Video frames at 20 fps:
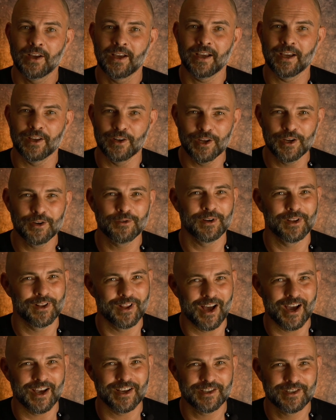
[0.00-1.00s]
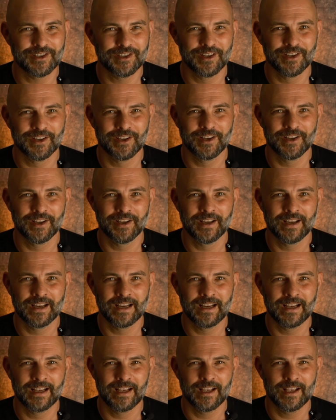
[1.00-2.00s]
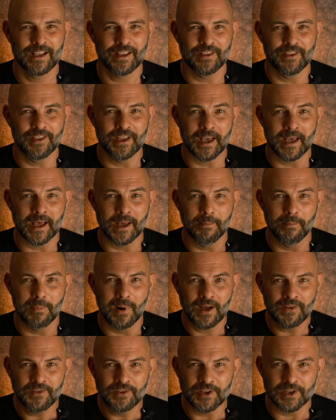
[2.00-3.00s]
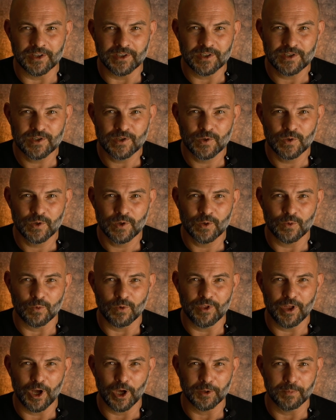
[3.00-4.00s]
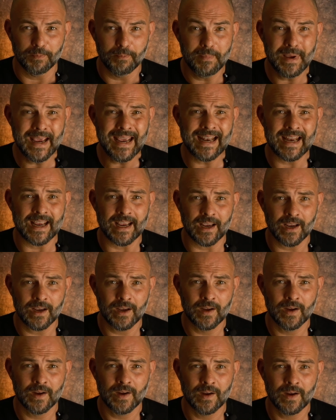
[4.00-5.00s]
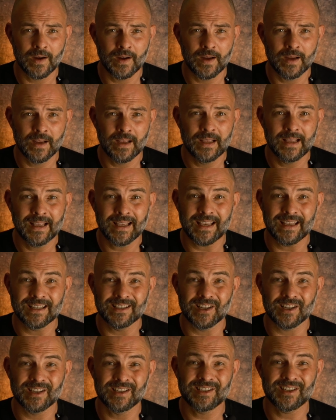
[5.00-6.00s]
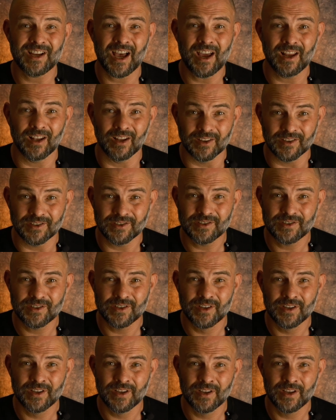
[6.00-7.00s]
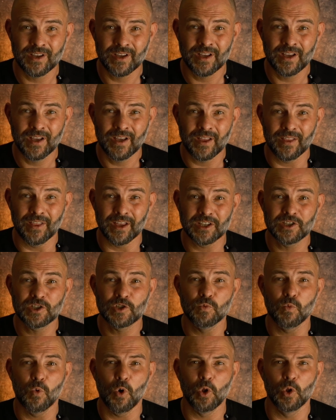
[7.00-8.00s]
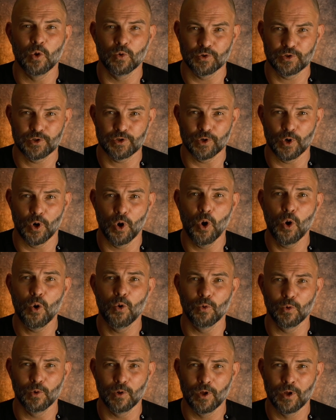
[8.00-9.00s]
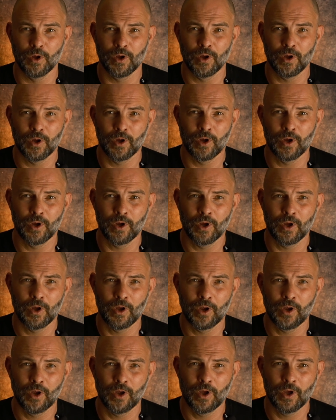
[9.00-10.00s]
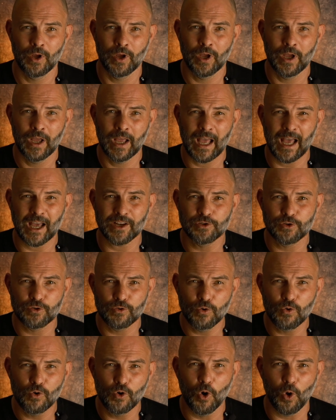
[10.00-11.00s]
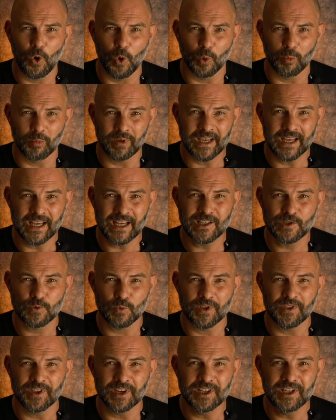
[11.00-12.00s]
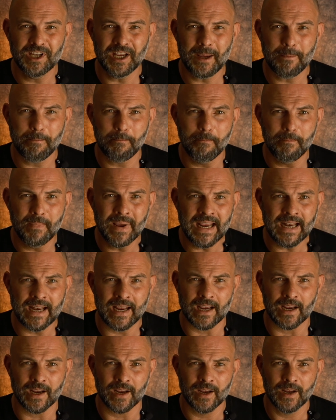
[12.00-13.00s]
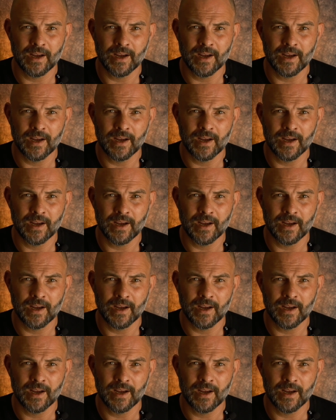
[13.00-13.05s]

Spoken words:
And he realized the abundance without meaning is a silence that swallows your whole. A true goal begins with a deep meaning